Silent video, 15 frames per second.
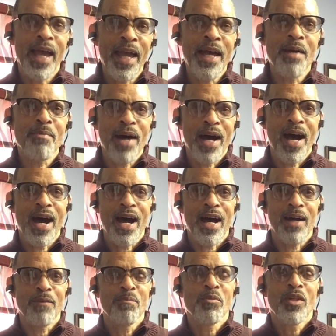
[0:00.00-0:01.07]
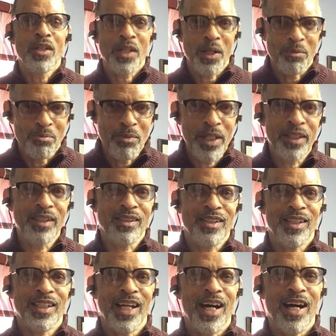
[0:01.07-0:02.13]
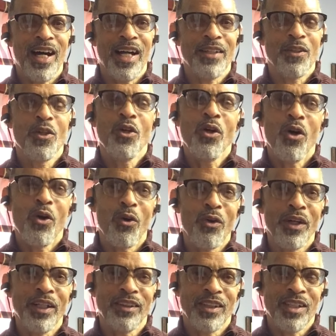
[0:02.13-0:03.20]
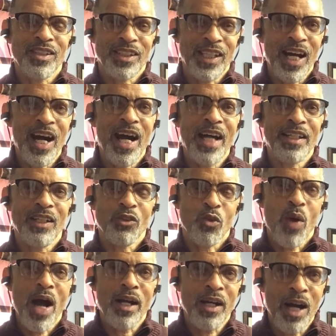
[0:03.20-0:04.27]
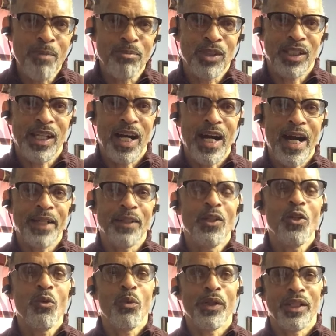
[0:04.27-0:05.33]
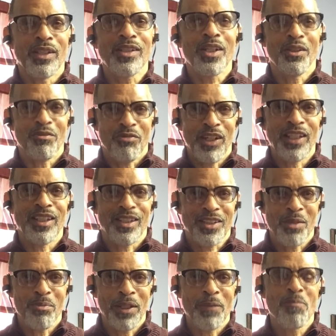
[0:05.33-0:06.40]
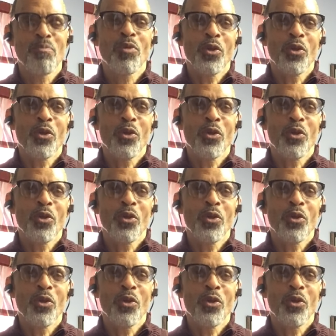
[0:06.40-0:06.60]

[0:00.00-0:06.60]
Am I committed to God, or do I come to God when it's convenient to me?